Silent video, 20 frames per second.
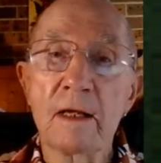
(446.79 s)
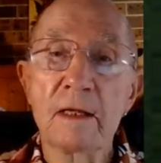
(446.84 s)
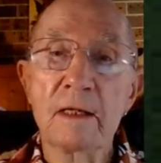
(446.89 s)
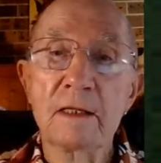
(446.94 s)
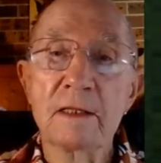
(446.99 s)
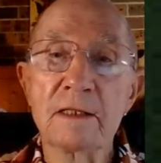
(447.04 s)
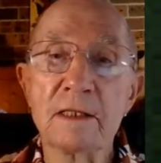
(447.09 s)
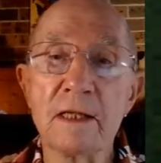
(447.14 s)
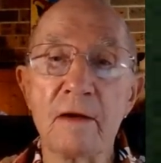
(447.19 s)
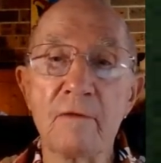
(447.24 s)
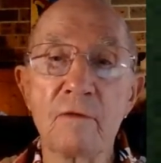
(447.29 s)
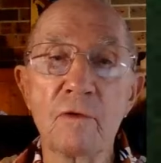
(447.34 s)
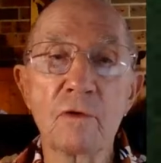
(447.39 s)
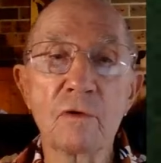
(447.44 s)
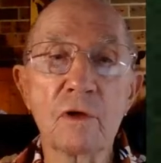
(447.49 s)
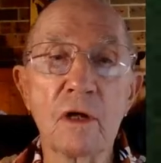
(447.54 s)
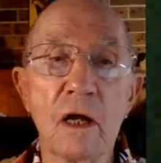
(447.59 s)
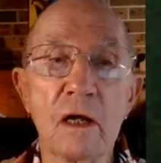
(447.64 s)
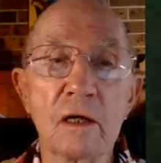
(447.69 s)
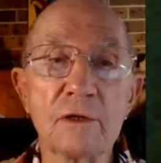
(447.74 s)
Several
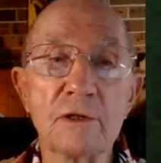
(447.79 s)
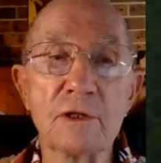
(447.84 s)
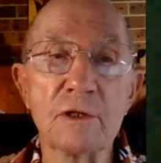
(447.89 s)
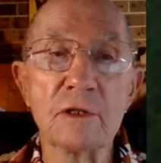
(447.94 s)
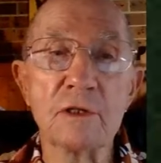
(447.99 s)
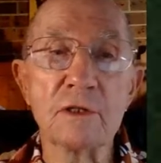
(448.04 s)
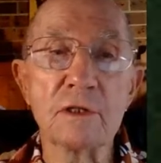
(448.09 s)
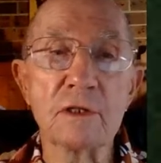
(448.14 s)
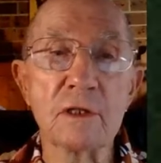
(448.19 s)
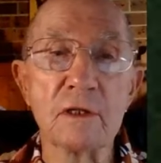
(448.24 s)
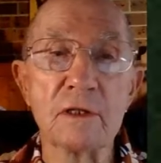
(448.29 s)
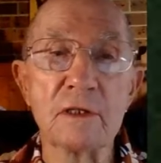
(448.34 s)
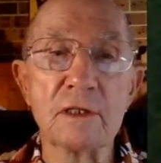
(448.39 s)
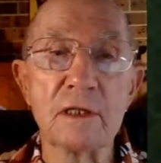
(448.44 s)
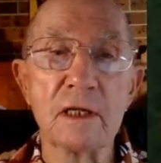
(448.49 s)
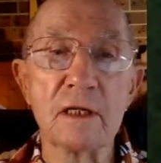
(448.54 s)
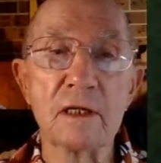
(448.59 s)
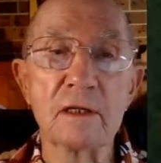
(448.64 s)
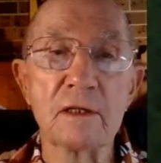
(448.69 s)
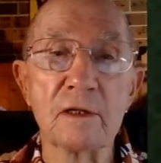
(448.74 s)
cultures
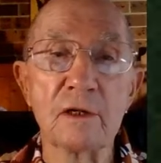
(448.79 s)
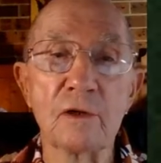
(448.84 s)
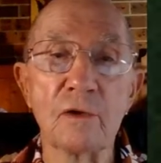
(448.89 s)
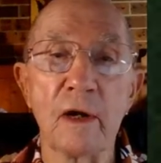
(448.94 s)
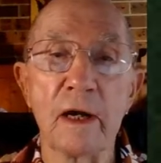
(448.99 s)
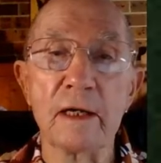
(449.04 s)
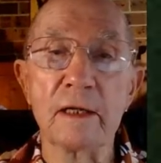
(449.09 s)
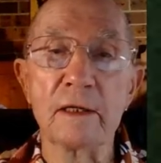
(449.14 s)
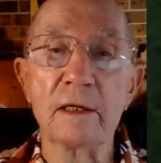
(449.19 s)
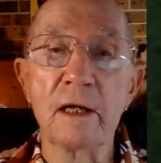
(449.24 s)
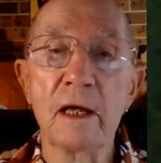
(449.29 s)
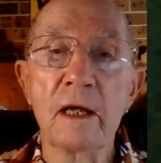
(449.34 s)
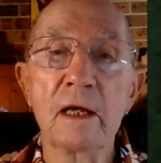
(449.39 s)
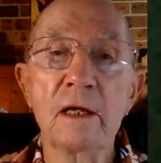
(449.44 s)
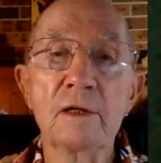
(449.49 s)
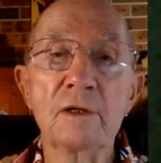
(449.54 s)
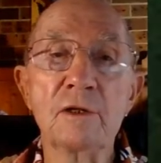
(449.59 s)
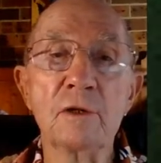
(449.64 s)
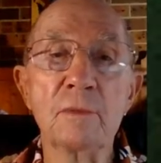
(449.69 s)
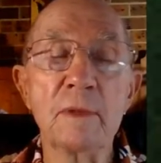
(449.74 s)
consider the crane
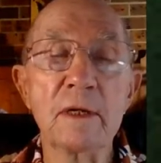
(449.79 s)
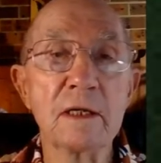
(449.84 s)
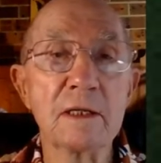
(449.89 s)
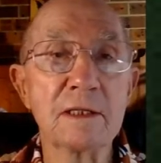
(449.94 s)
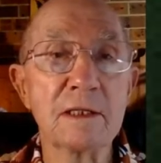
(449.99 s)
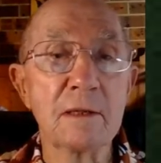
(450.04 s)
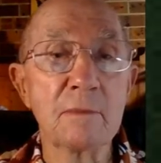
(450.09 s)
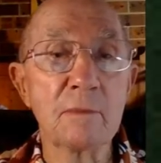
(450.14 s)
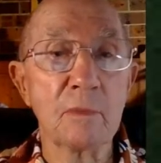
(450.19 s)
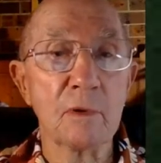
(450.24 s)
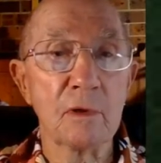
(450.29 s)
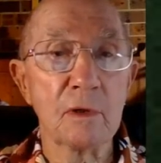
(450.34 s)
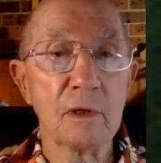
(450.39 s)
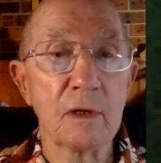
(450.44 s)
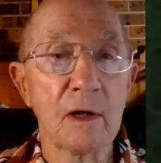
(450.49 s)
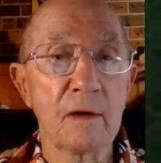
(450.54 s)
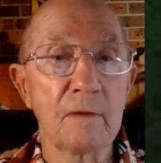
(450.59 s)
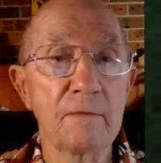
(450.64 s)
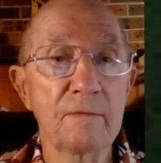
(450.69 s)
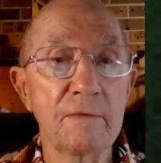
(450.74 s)
to be a symbol
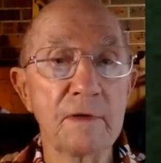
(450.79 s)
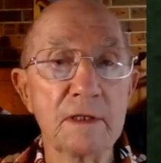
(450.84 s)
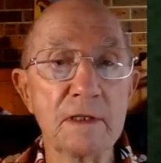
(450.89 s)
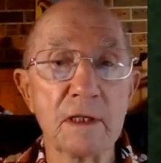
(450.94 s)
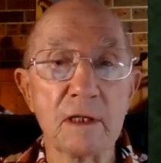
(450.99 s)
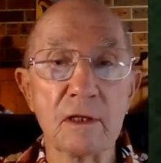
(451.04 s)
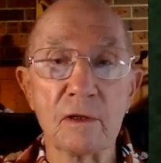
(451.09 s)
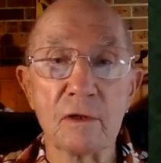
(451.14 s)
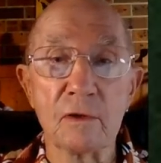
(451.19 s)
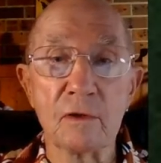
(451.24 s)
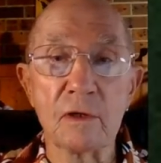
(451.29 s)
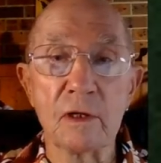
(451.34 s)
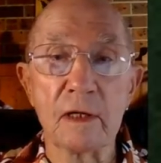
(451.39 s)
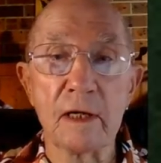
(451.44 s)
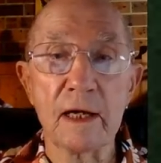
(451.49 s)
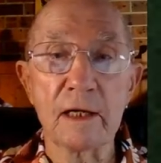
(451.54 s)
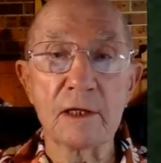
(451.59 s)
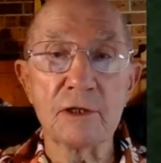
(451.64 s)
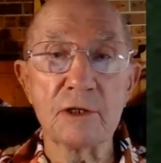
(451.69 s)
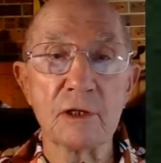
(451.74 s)
of physical
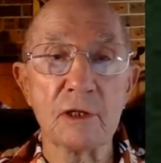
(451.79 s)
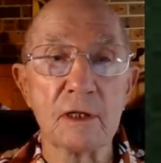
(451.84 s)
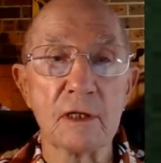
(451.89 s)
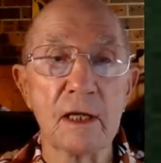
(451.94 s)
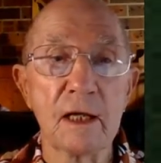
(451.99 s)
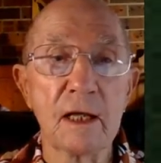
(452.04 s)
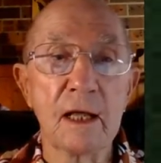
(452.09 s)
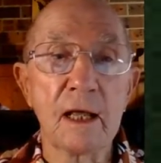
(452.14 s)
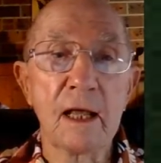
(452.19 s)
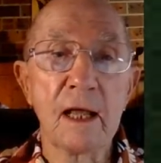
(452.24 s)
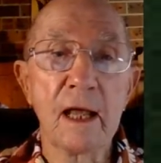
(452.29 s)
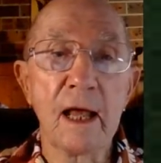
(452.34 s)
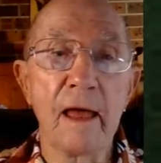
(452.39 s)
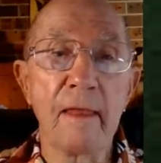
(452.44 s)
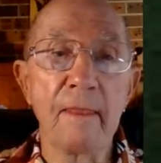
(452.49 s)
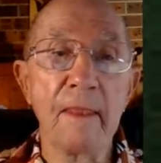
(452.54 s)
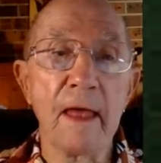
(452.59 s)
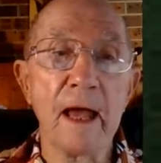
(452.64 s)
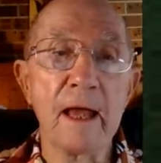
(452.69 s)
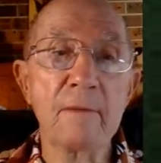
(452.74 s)
connection,
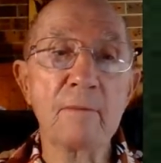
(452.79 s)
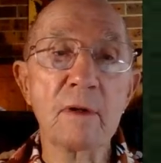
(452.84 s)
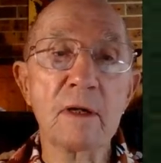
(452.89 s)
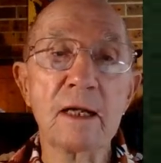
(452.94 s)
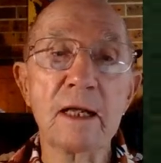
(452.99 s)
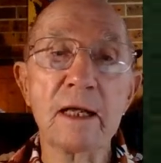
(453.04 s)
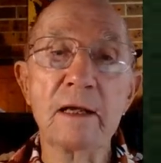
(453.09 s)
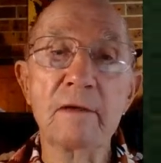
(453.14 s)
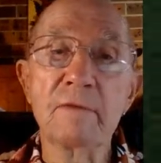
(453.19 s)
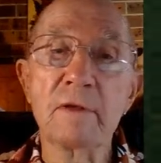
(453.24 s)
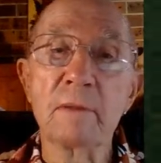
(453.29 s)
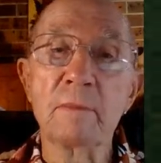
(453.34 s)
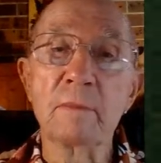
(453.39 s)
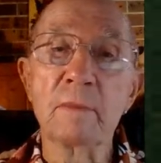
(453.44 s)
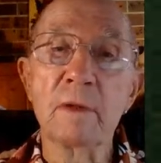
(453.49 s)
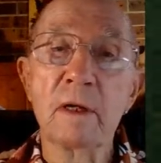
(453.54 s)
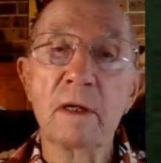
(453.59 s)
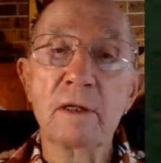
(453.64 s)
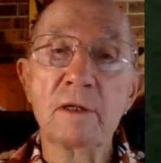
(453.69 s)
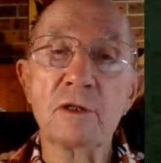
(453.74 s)
and they believe
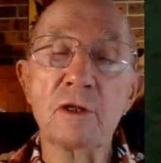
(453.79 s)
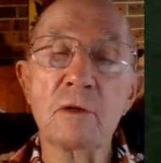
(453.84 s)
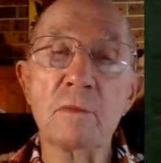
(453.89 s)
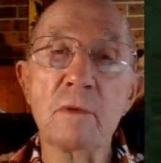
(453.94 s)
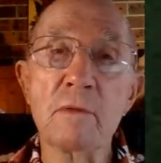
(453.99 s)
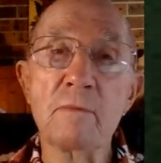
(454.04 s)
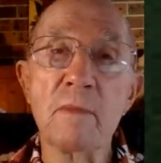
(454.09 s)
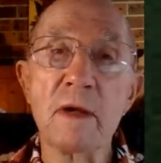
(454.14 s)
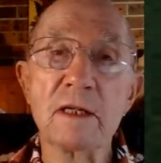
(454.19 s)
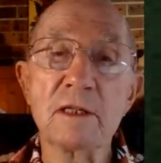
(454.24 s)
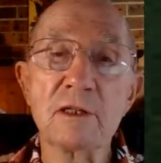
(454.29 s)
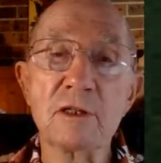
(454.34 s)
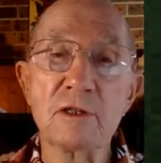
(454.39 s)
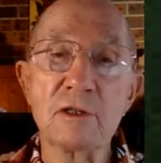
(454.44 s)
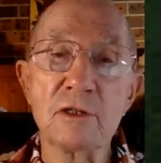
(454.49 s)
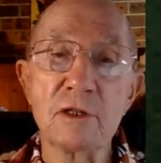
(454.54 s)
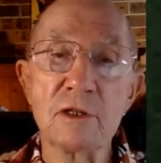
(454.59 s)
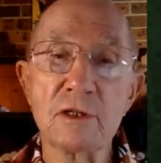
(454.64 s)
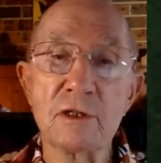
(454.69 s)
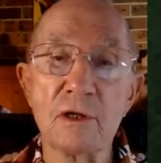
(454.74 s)
them to be
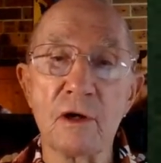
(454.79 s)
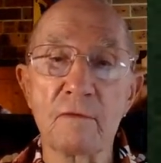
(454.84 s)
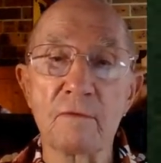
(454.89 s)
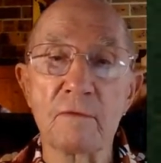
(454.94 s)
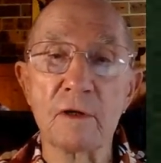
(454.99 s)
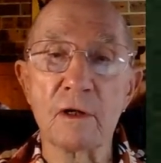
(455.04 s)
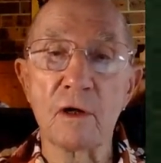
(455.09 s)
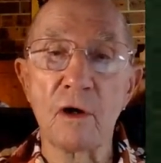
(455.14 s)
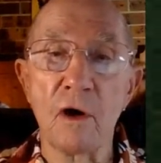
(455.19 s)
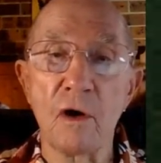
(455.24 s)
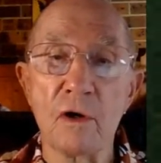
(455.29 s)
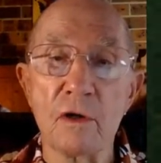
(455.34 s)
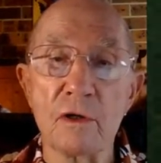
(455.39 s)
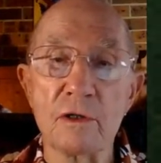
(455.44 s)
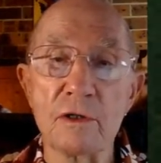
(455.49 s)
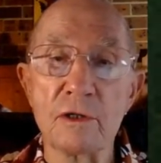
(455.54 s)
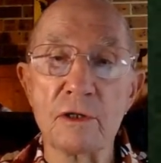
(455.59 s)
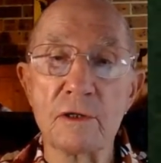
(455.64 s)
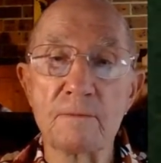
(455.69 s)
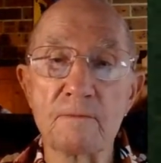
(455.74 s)
messengers of the
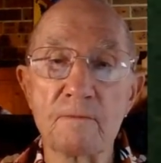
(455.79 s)
gods.